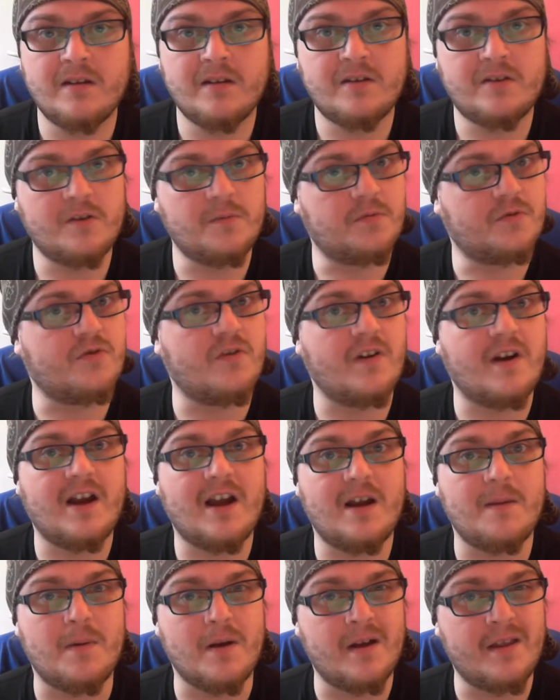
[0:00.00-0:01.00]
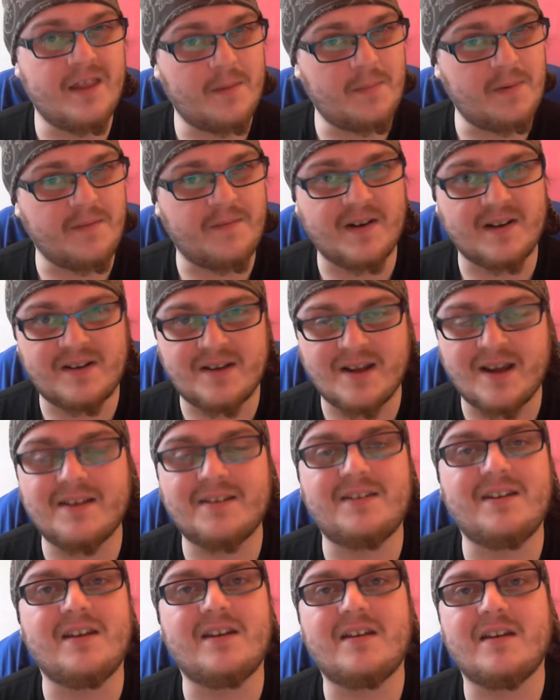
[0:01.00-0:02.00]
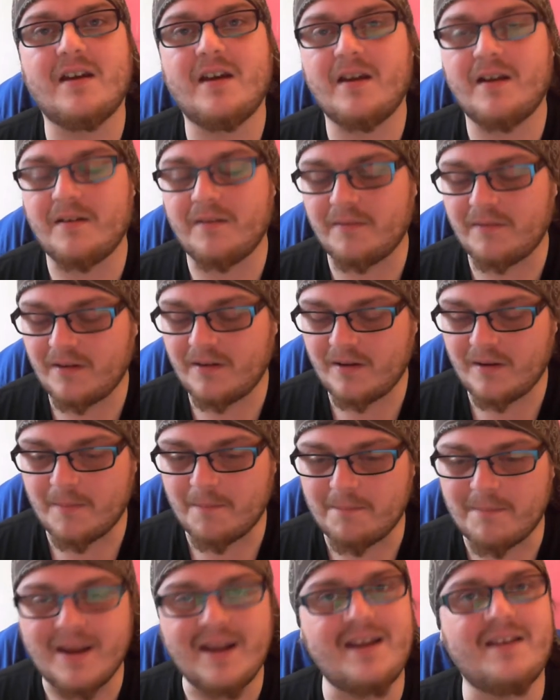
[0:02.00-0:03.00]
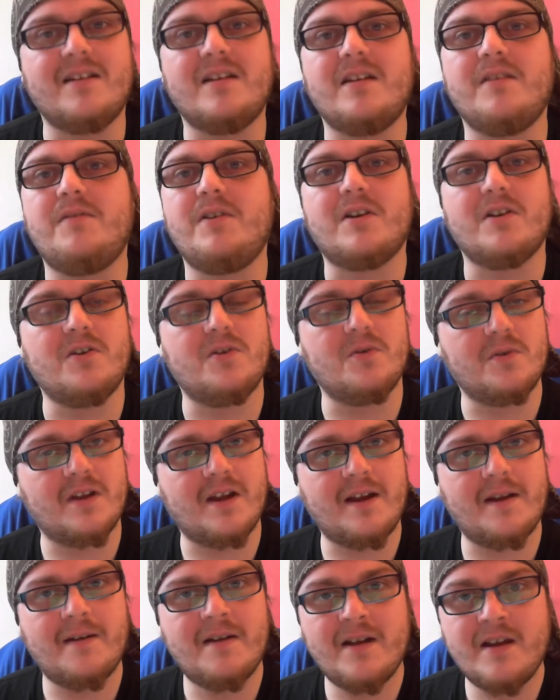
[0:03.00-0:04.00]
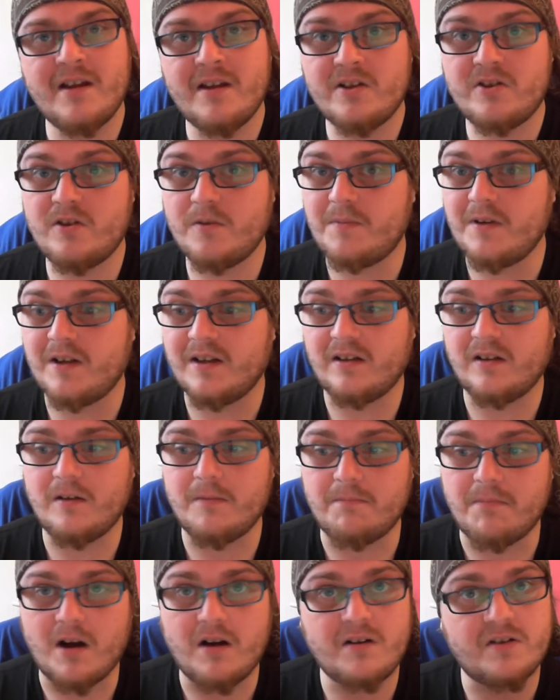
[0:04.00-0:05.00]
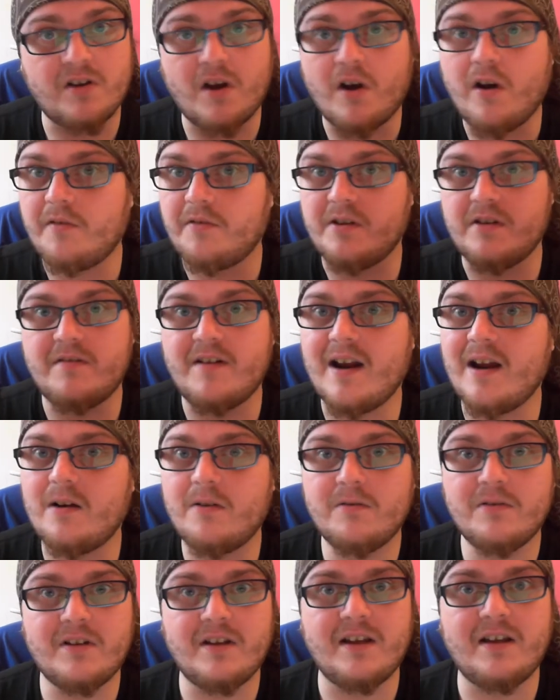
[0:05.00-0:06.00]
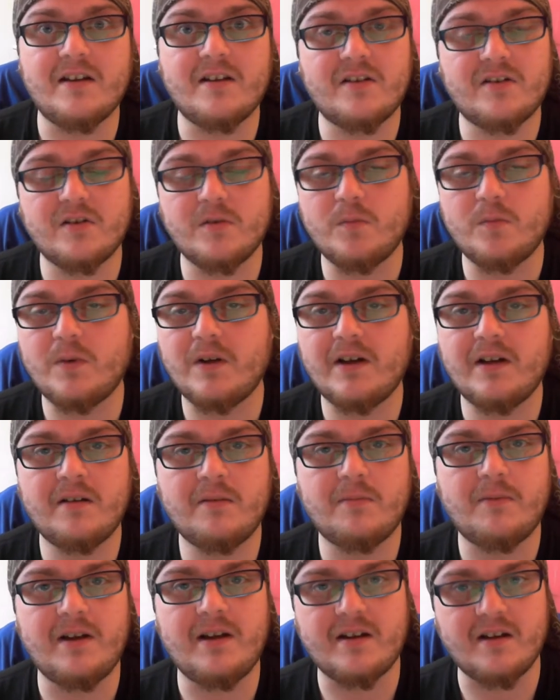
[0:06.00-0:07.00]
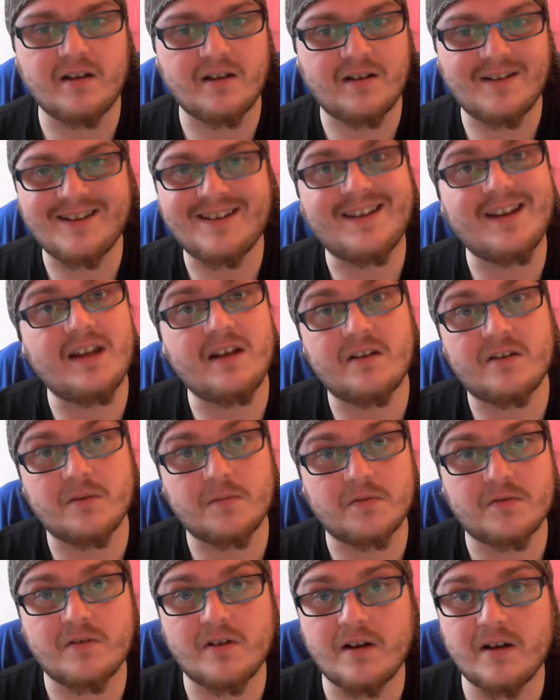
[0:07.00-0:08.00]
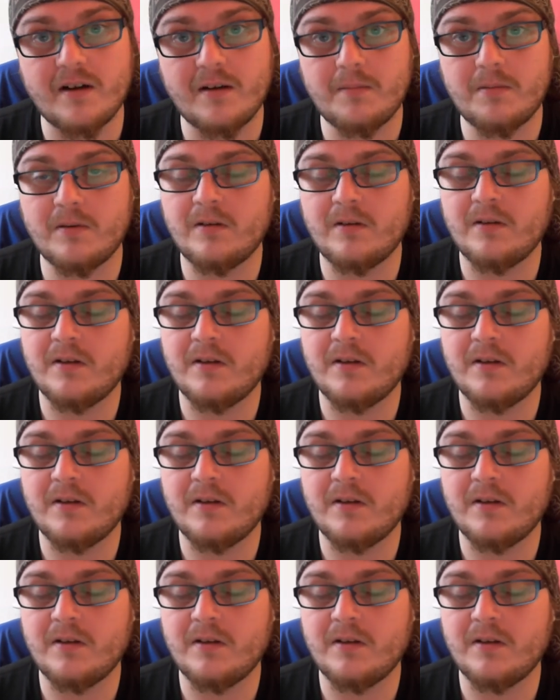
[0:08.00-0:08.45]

Subscribe, that'd be fantastic and amazing if you can do that. Should be a little box hovering around here somewhere where you can click it and subscribe.